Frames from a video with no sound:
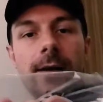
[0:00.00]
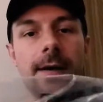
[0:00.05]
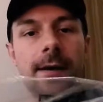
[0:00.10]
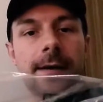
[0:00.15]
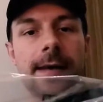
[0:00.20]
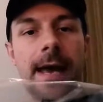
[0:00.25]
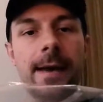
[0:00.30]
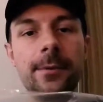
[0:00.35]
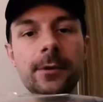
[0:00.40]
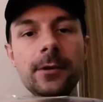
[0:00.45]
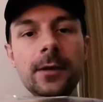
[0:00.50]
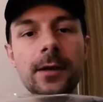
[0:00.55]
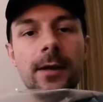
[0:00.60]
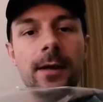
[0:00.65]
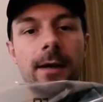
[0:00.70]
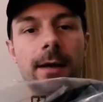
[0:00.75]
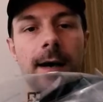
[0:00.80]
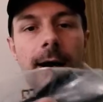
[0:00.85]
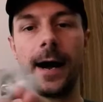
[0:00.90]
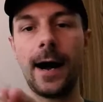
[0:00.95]
cable.
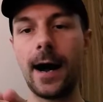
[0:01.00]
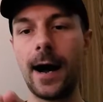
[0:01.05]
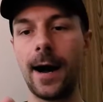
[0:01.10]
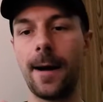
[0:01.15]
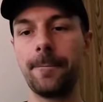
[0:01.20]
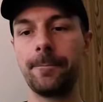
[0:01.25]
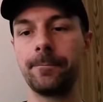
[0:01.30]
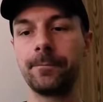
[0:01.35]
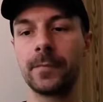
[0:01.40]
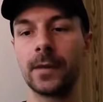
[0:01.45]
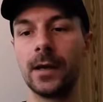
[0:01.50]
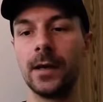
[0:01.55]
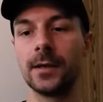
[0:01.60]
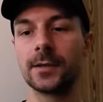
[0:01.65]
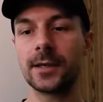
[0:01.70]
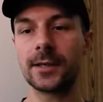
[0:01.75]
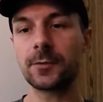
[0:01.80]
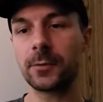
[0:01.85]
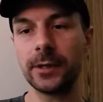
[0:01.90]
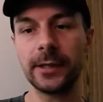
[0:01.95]

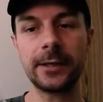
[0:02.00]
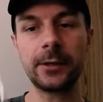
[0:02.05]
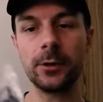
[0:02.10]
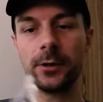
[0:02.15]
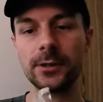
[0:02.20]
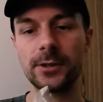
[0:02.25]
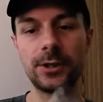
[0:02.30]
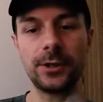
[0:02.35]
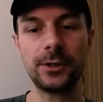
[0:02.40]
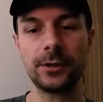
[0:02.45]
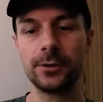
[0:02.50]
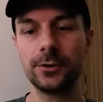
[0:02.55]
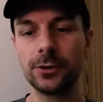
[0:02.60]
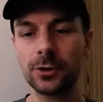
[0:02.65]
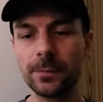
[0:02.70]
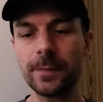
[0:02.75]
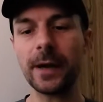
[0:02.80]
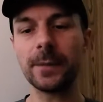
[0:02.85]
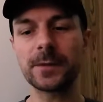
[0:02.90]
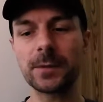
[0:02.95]
So that's really cool. So you
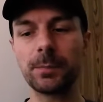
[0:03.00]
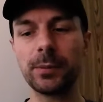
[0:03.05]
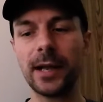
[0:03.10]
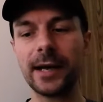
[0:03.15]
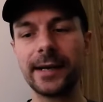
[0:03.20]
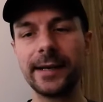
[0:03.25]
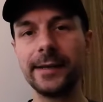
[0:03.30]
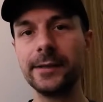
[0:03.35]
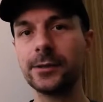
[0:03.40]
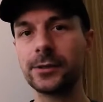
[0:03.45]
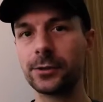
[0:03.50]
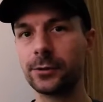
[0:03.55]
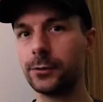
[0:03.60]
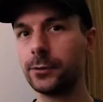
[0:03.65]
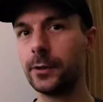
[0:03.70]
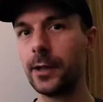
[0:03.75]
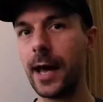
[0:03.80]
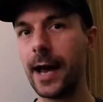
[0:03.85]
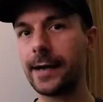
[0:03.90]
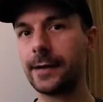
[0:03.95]
should be able to plug it
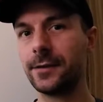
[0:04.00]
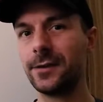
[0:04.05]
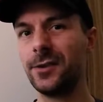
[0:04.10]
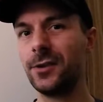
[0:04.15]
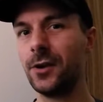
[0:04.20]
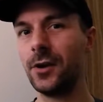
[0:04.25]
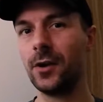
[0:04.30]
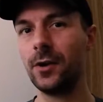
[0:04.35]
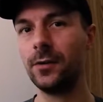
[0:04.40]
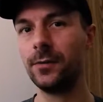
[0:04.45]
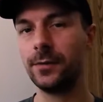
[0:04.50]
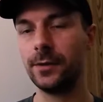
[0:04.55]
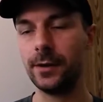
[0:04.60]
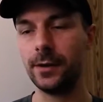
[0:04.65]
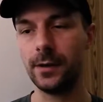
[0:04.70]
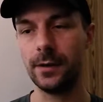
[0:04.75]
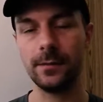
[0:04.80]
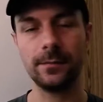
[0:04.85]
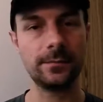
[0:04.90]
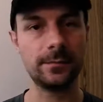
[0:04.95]
into, like, you know,
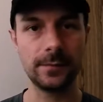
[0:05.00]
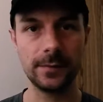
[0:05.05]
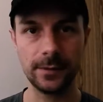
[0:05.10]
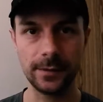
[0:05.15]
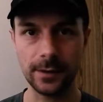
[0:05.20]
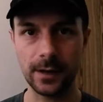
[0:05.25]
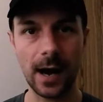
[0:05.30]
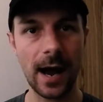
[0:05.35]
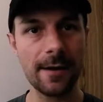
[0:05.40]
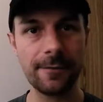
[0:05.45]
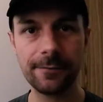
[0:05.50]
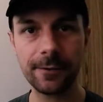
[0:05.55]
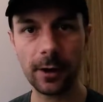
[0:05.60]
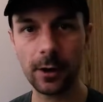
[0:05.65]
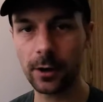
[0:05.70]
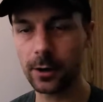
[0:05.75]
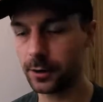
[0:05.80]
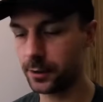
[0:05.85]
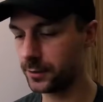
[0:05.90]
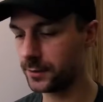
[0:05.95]
your
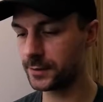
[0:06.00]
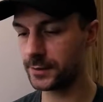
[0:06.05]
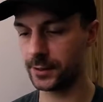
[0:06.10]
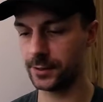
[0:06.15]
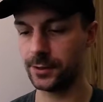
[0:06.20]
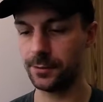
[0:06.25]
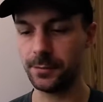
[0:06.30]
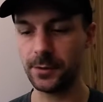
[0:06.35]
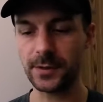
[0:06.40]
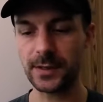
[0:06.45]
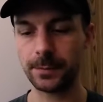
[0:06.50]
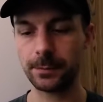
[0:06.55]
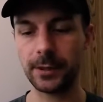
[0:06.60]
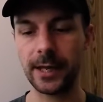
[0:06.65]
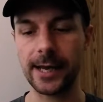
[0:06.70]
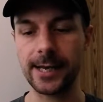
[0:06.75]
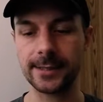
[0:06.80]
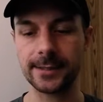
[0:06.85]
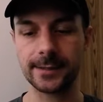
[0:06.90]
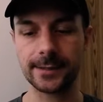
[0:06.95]
iPhones and your music
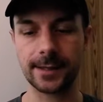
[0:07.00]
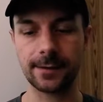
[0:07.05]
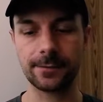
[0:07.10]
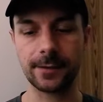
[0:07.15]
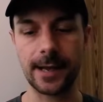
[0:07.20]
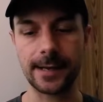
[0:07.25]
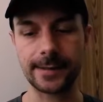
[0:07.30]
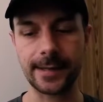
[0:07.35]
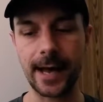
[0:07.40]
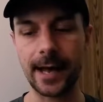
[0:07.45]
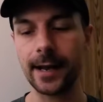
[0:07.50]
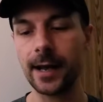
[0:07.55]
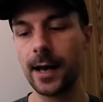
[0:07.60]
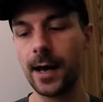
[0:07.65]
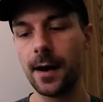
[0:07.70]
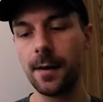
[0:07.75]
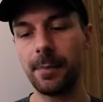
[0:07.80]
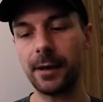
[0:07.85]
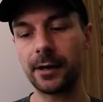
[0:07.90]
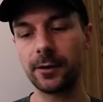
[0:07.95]
players and stuff like that.
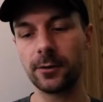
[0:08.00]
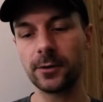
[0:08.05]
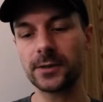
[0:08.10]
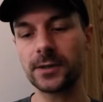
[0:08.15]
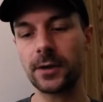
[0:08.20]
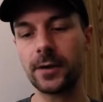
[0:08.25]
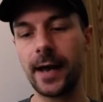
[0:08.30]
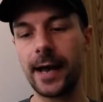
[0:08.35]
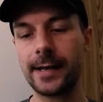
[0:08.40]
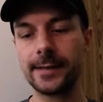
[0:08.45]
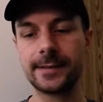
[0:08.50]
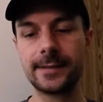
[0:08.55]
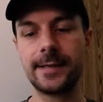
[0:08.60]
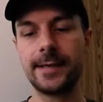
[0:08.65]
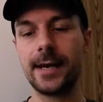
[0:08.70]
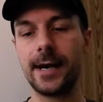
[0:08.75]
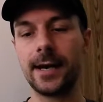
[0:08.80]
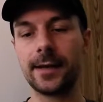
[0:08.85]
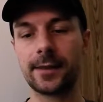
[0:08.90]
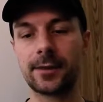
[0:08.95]
But it also has the
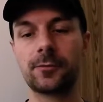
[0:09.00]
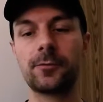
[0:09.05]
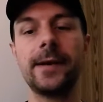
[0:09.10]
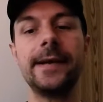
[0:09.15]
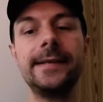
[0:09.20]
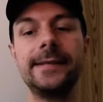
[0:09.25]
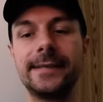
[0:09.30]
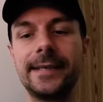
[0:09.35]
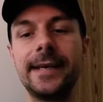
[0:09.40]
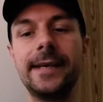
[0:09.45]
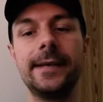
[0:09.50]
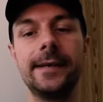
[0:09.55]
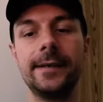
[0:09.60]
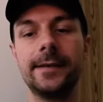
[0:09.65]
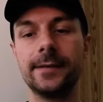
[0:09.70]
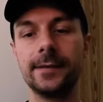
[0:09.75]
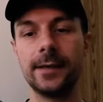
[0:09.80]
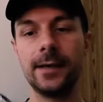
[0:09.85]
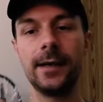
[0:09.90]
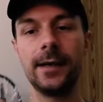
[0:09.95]
3-tiered